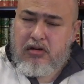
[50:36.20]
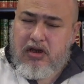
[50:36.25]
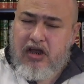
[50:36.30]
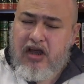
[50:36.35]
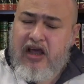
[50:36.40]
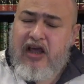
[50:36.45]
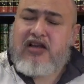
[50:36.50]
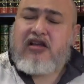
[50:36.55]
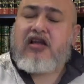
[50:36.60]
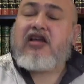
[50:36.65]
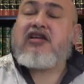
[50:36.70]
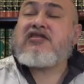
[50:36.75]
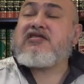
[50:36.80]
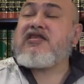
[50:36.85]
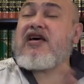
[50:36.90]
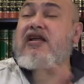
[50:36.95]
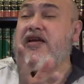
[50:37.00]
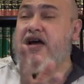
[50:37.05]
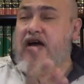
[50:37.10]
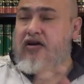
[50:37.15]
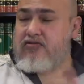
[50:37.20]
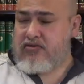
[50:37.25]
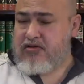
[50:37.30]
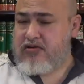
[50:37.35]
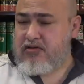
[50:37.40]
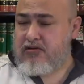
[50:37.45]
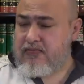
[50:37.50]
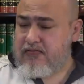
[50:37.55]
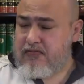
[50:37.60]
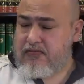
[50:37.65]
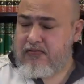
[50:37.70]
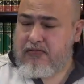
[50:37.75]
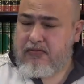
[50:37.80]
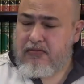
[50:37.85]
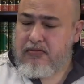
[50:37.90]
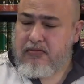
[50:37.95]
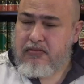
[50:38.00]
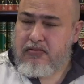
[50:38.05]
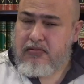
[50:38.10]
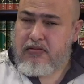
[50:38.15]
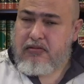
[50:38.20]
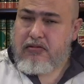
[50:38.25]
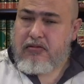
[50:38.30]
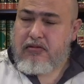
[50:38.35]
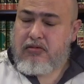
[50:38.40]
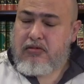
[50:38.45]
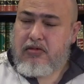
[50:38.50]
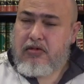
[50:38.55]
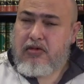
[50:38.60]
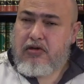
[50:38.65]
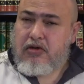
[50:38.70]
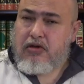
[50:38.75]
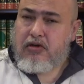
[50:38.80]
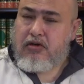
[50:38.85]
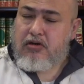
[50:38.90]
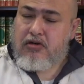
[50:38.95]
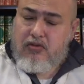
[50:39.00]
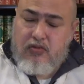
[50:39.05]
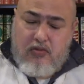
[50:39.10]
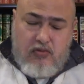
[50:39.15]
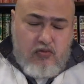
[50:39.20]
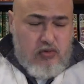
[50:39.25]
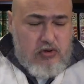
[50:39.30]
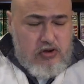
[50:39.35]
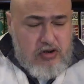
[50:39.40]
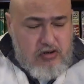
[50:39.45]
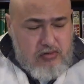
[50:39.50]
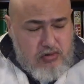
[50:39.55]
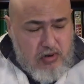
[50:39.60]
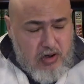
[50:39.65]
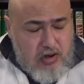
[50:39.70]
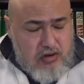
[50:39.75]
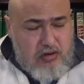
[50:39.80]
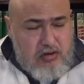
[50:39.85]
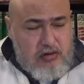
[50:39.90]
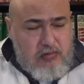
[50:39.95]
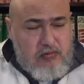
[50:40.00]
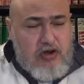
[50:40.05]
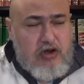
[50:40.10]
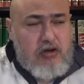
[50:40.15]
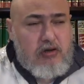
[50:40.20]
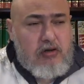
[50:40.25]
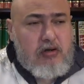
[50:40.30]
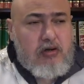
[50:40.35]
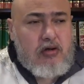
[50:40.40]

and a sellout? What are you talking about?